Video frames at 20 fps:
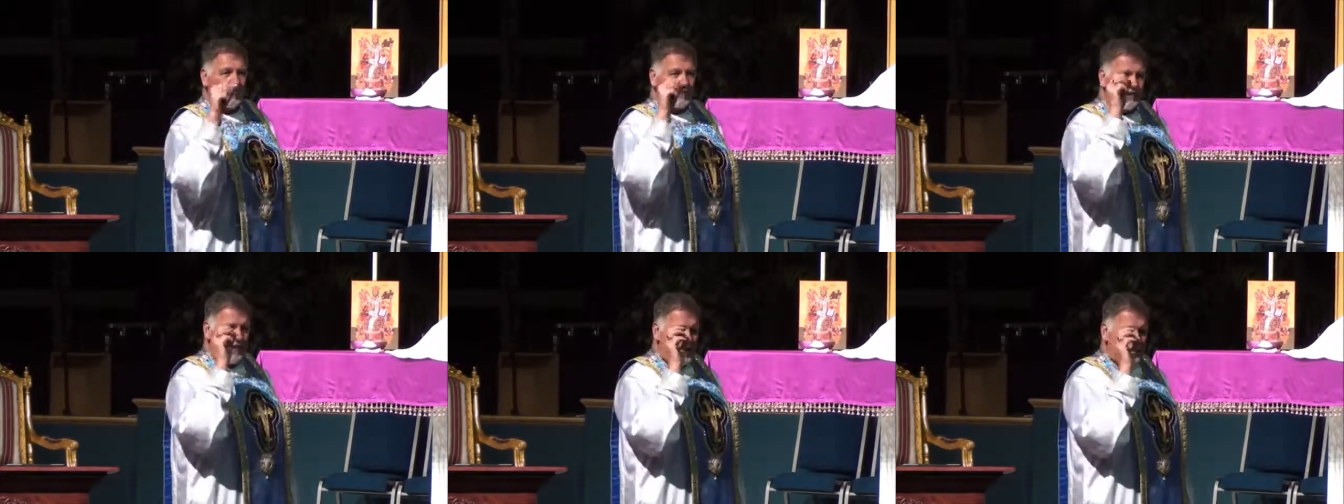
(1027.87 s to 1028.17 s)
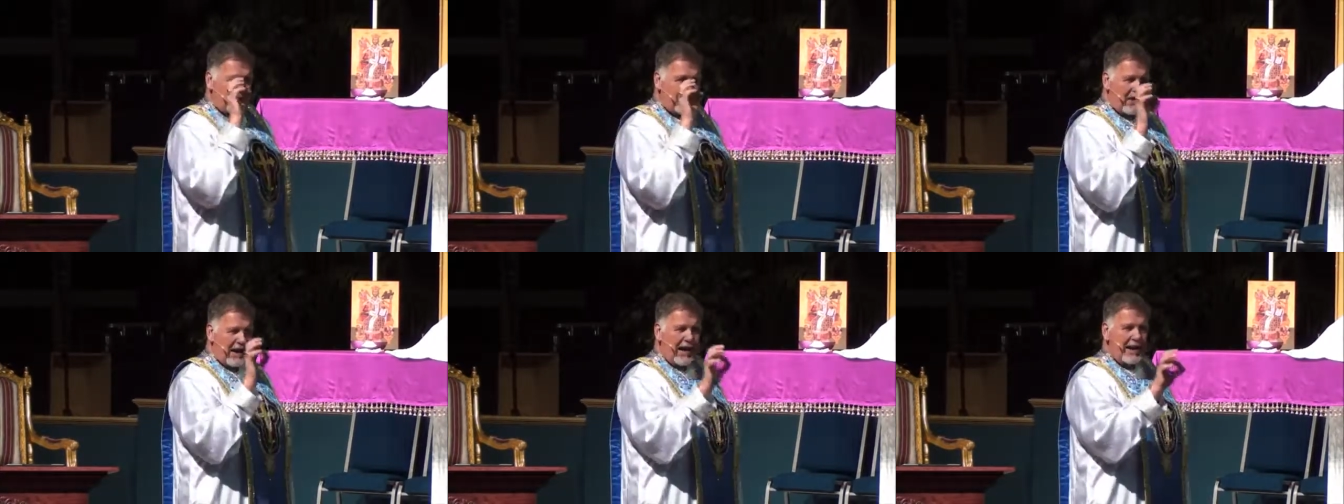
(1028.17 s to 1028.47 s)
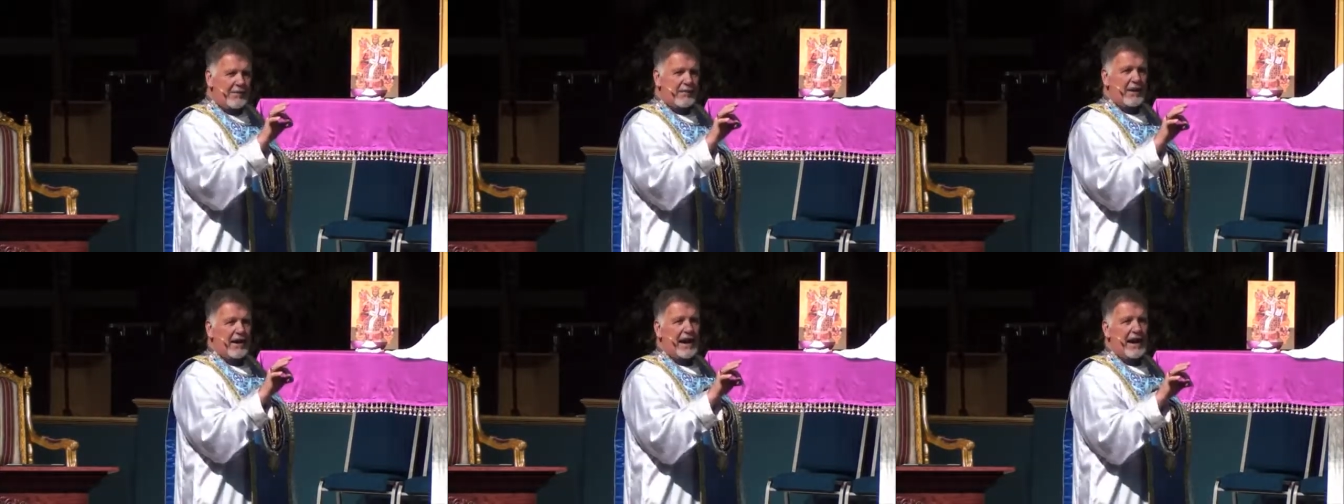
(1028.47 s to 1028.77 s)
Father
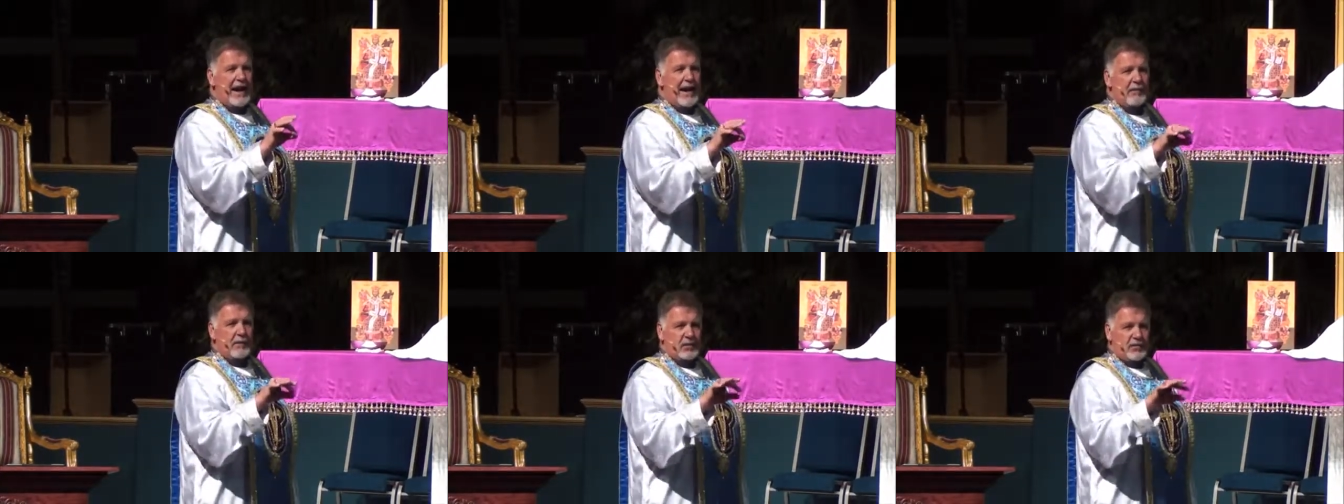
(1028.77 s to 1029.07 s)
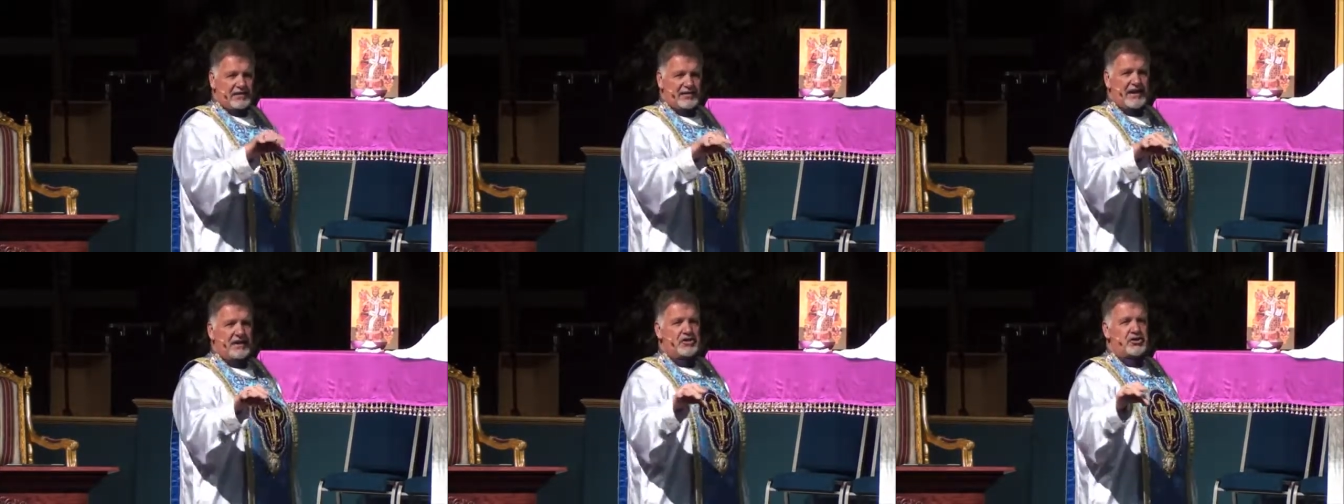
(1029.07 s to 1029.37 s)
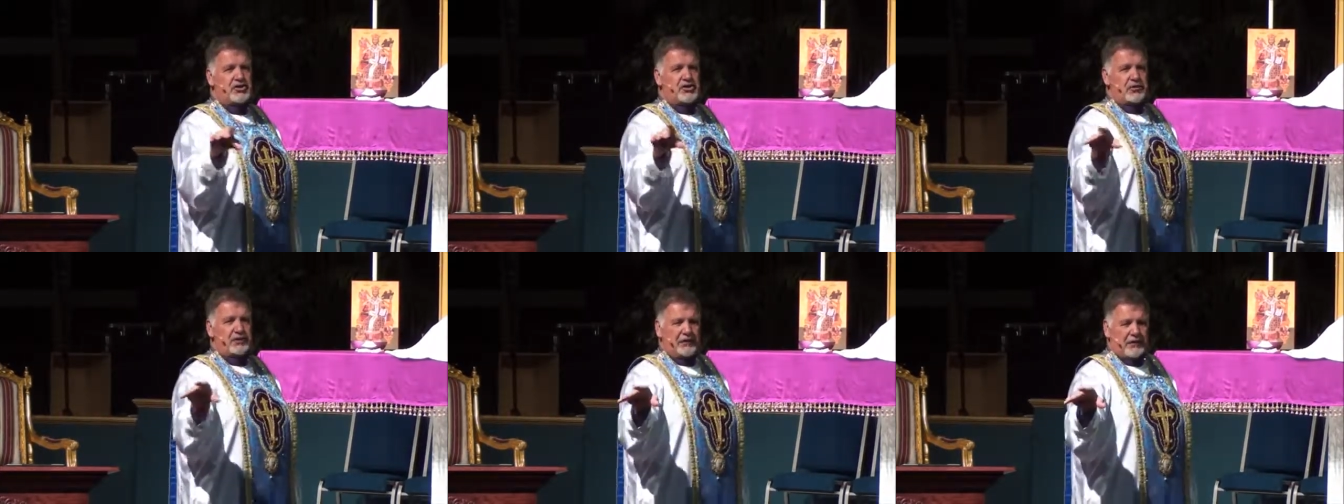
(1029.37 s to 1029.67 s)
Abraham will
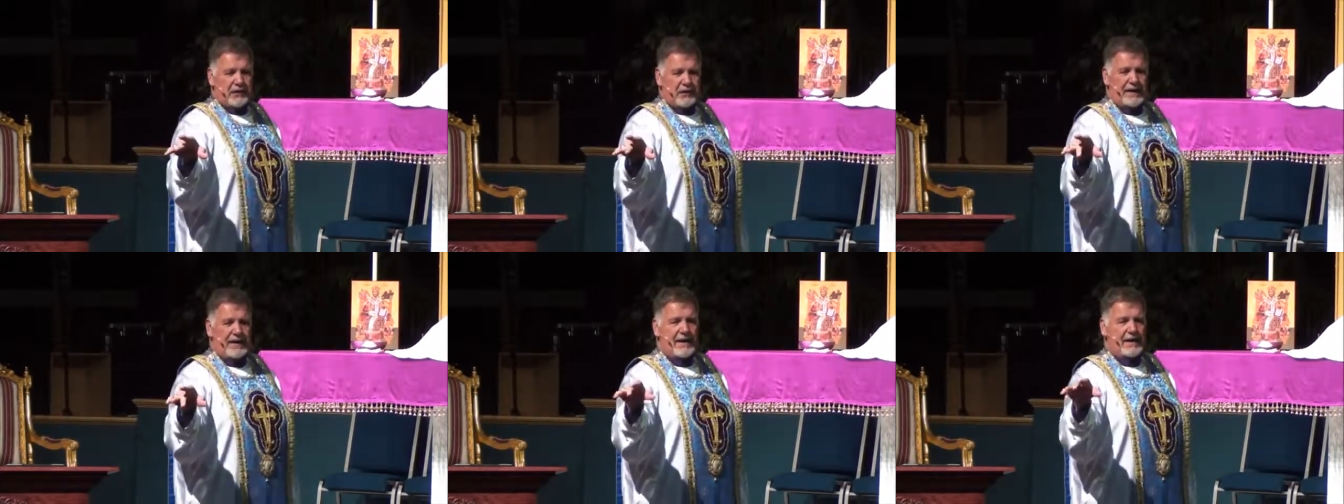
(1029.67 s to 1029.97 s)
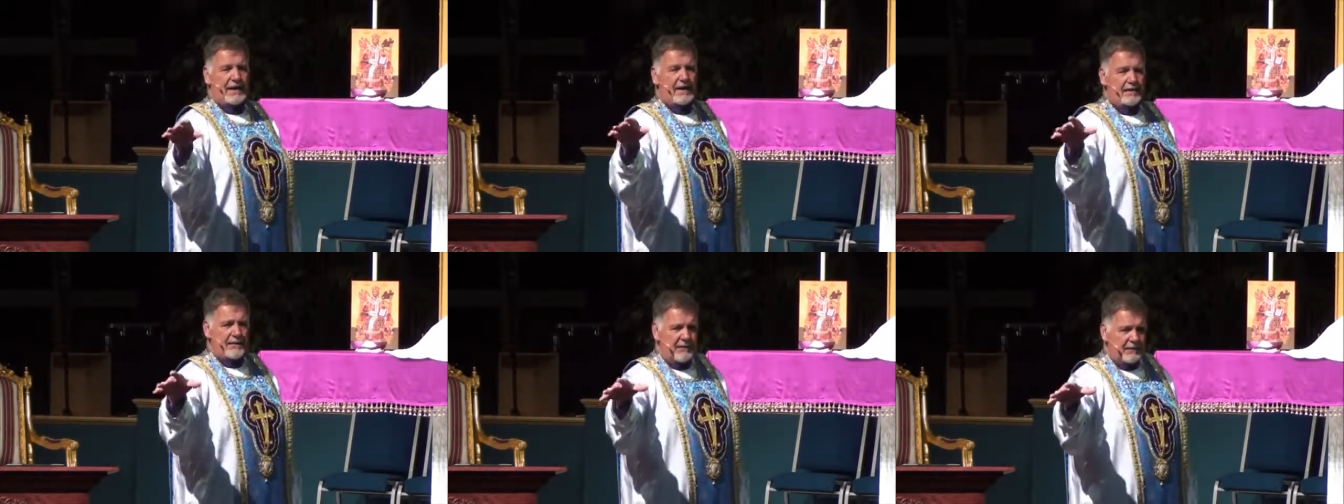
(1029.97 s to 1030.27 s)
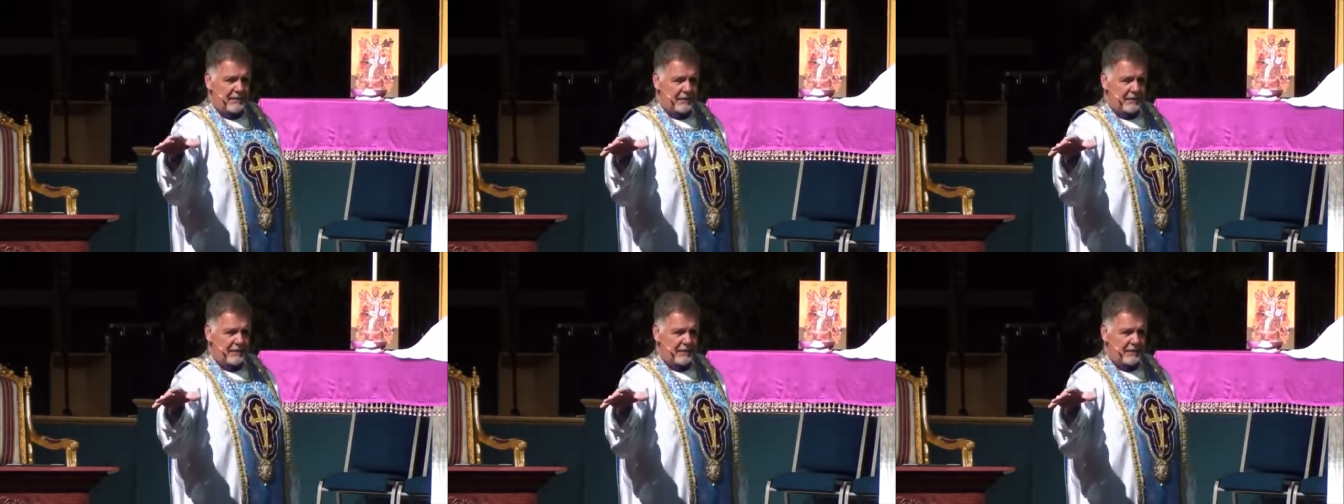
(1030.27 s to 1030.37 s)
set you free.